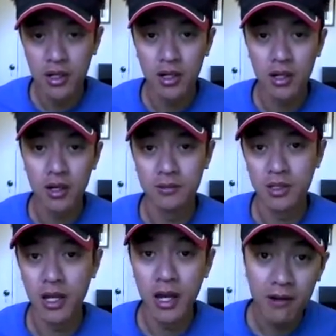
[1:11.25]
um, to
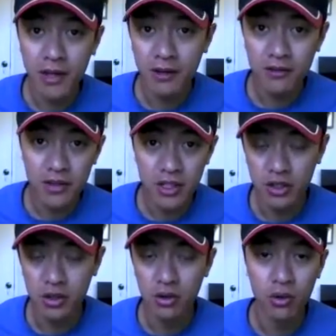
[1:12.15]
have that
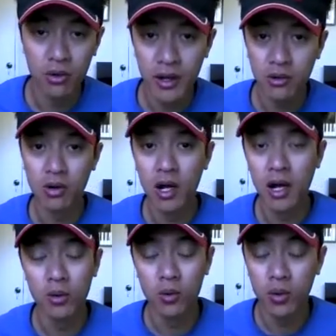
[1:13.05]
feature or that
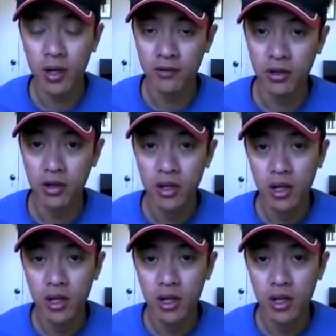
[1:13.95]
ROM or whatever